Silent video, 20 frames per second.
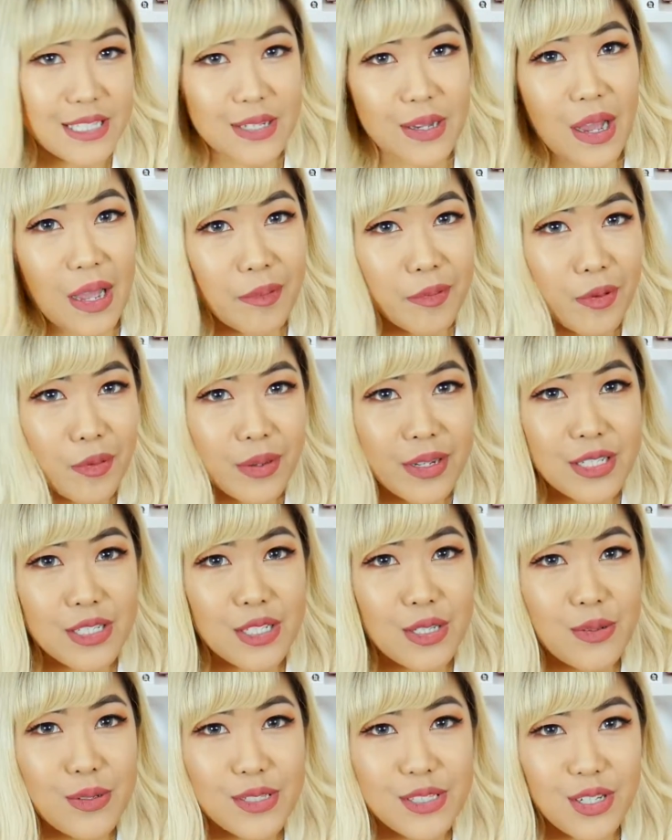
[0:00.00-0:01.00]
so I'm going
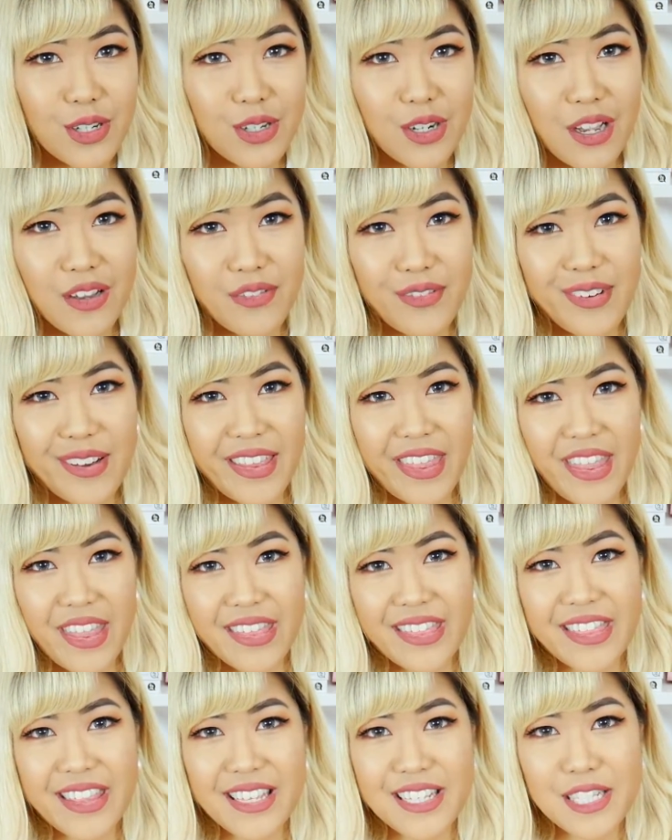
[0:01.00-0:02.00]
to start off
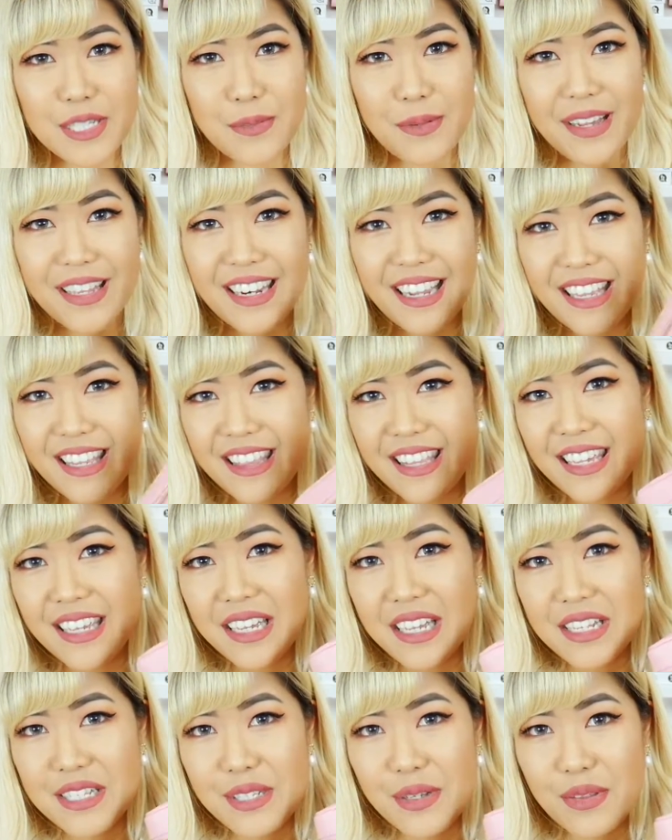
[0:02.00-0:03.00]
with this one, I
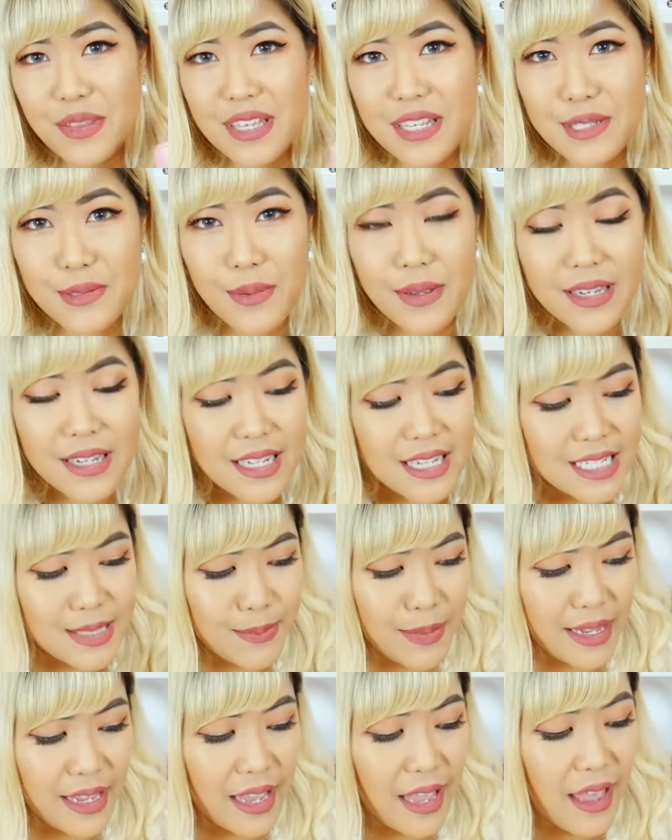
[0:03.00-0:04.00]
think. So this one is
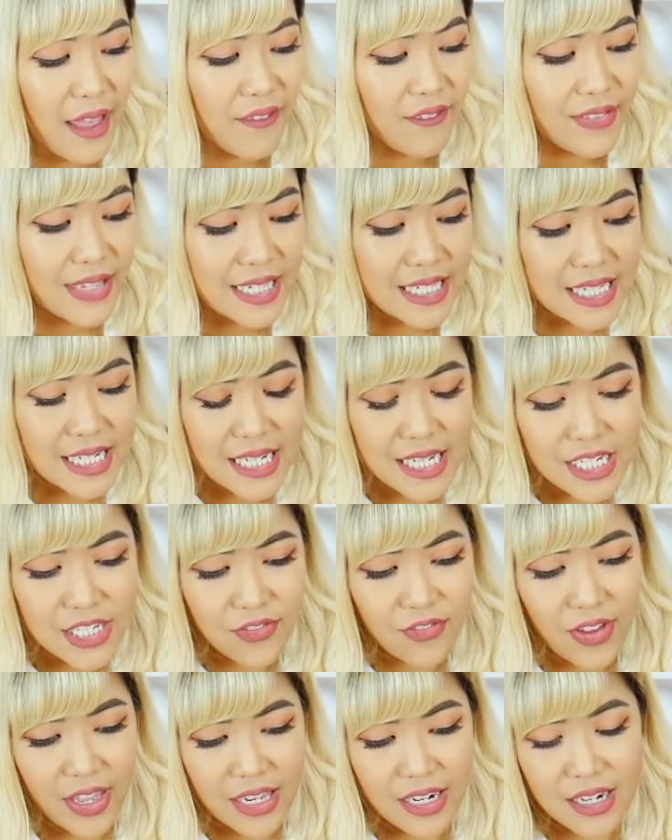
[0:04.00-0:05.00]
my vintage
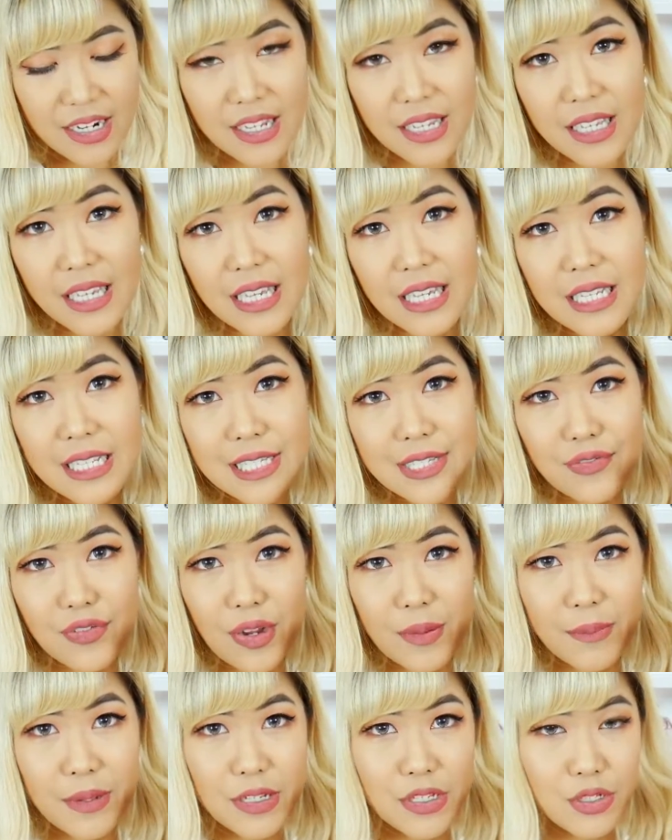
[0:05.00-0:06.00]
vanity case
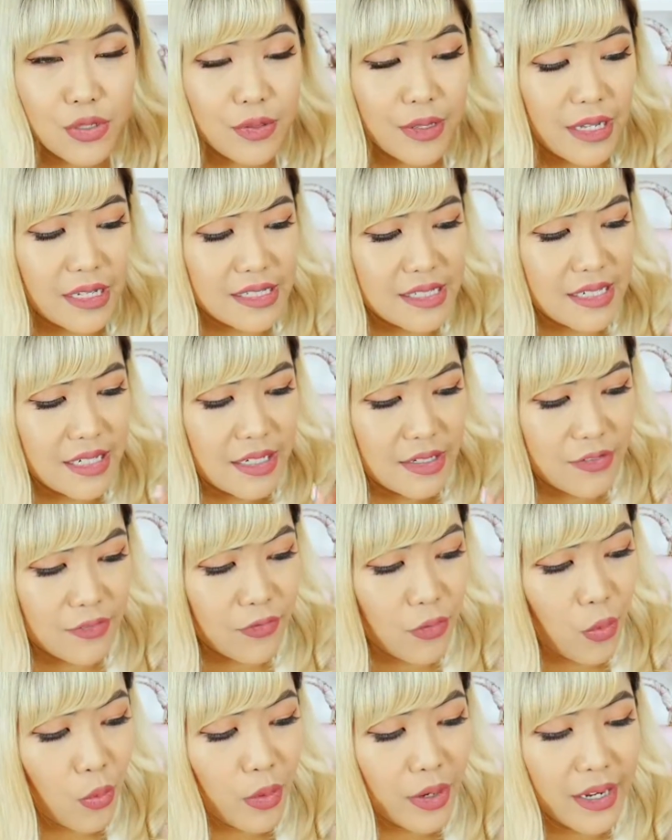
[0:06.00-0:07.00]
from
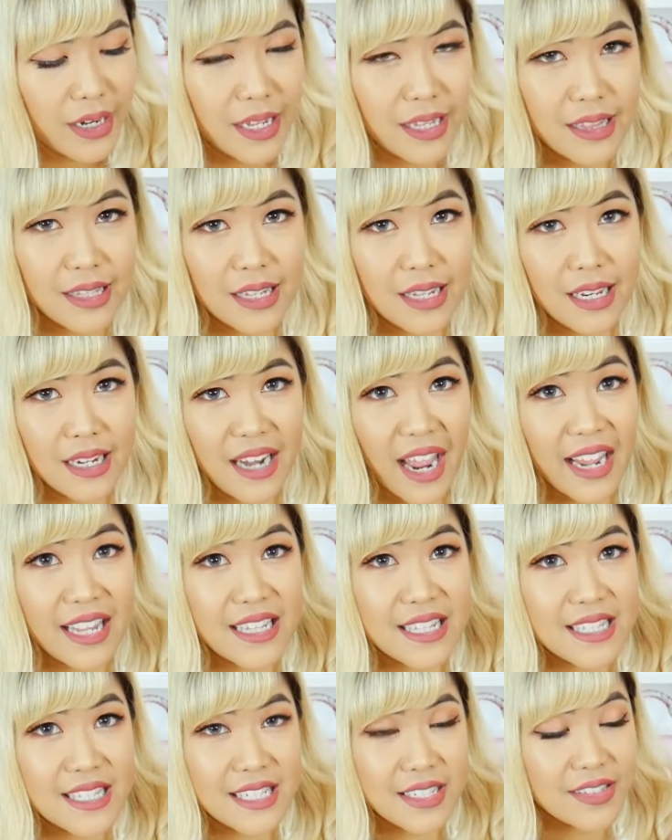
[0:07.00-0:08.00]
2004 in the
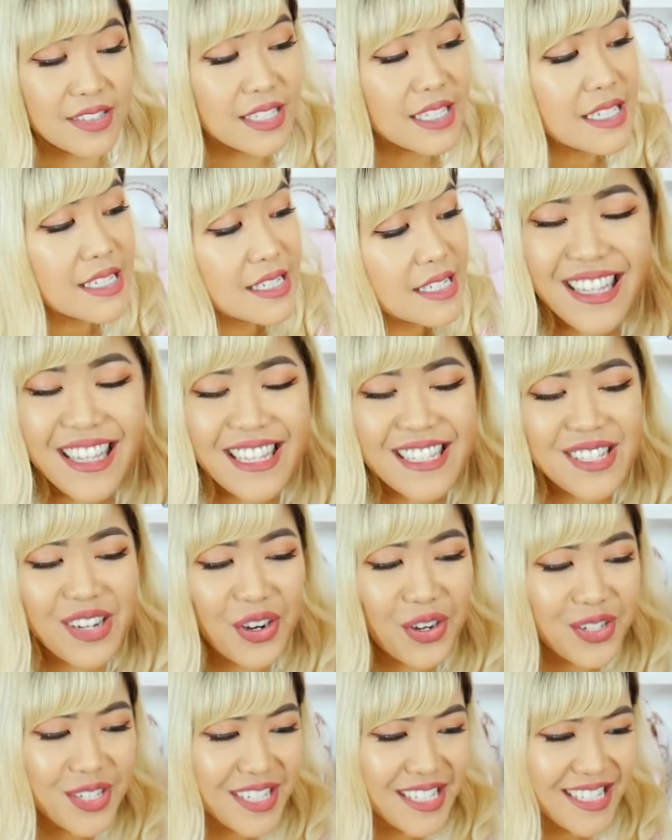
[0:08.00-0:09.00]
9 series. It's
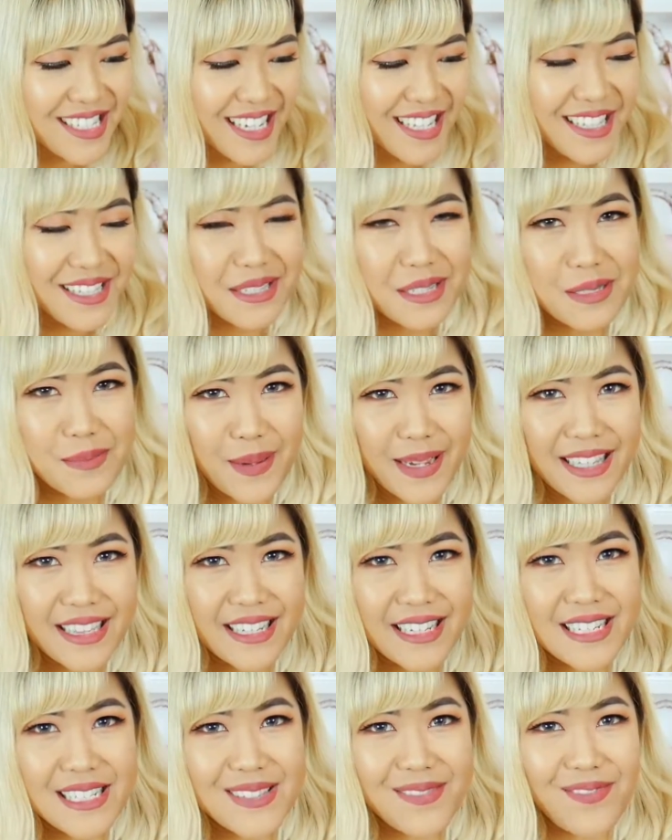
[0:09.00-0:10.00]
hard to say this is my
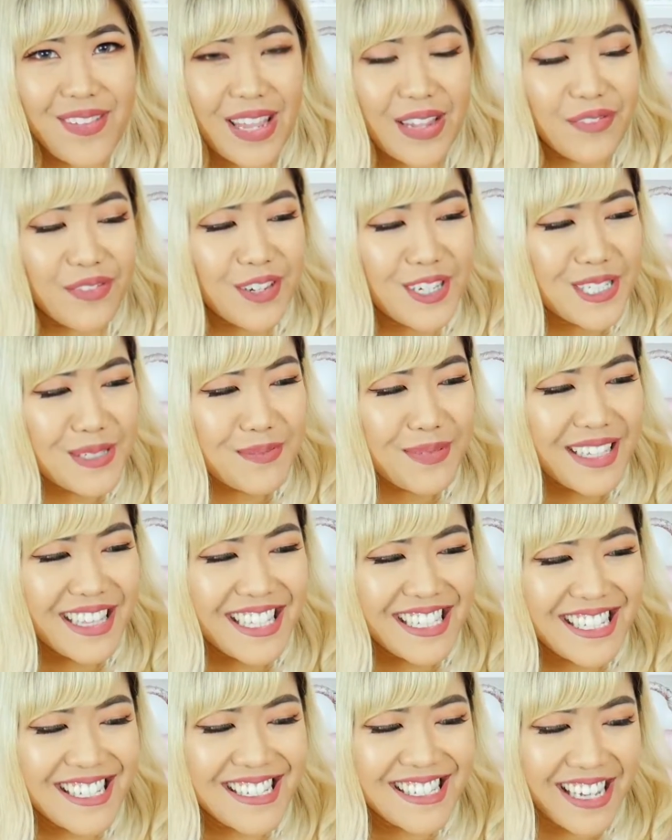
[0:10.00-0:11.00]
least favorite, but
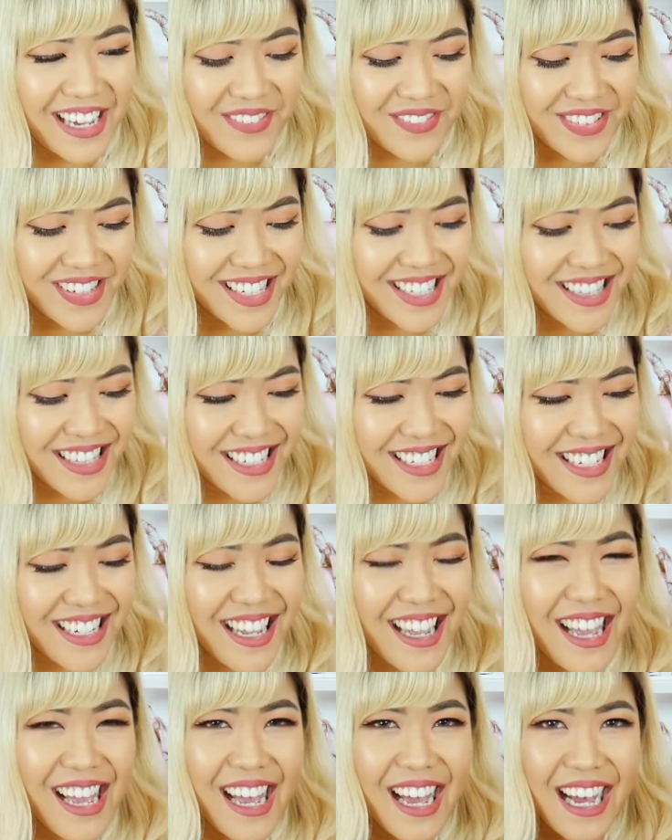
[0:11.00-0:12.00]
this is definitely
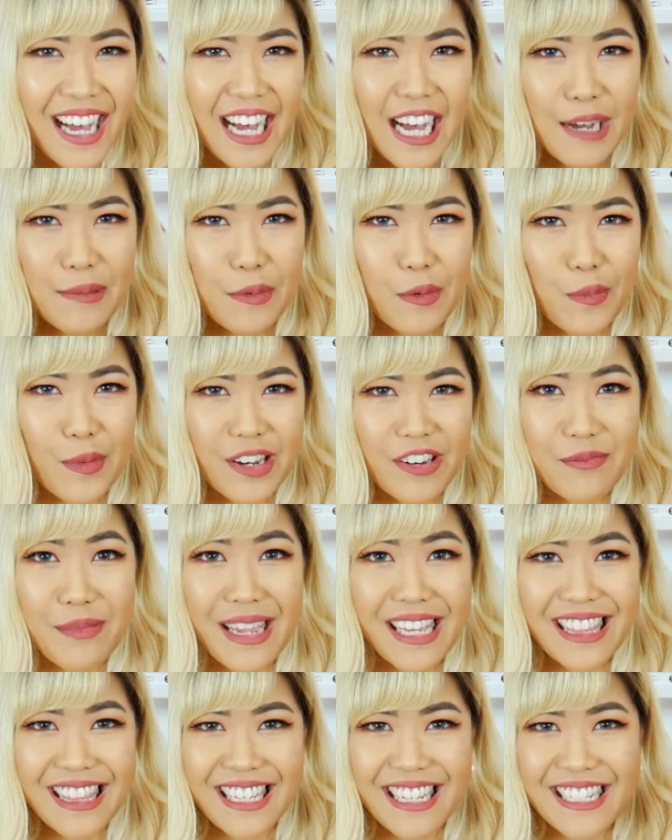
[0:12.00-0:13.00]
one of
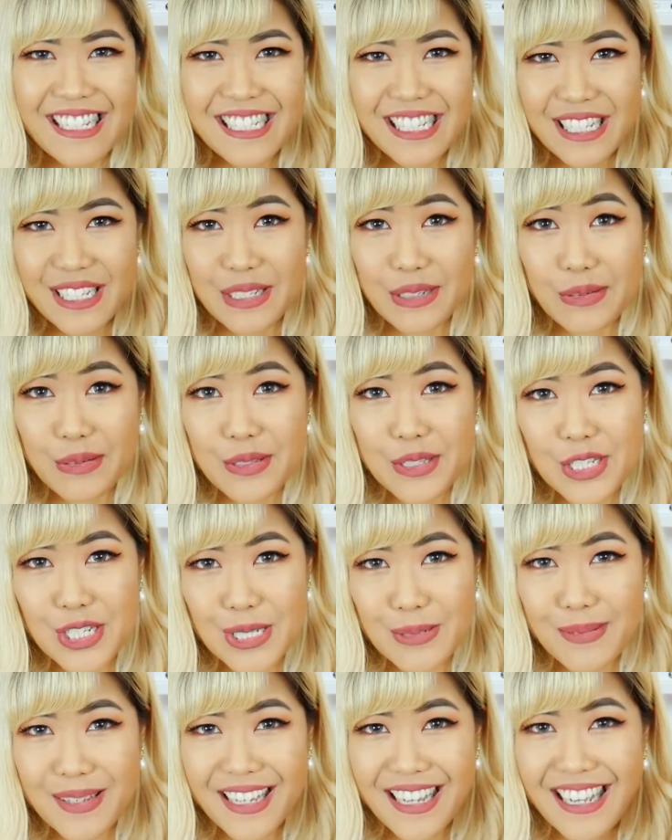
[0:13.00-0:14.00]
my least used
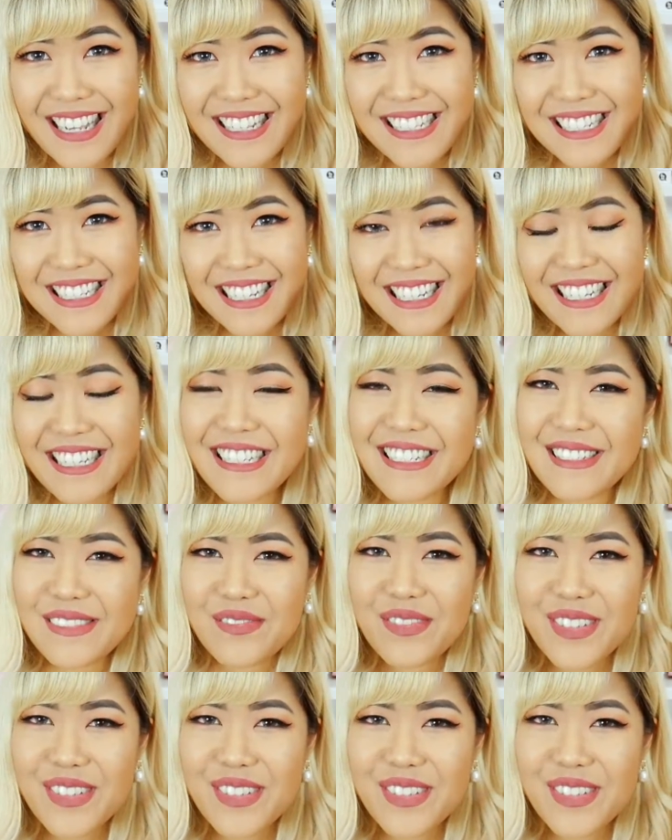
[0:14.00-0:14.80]
just because it is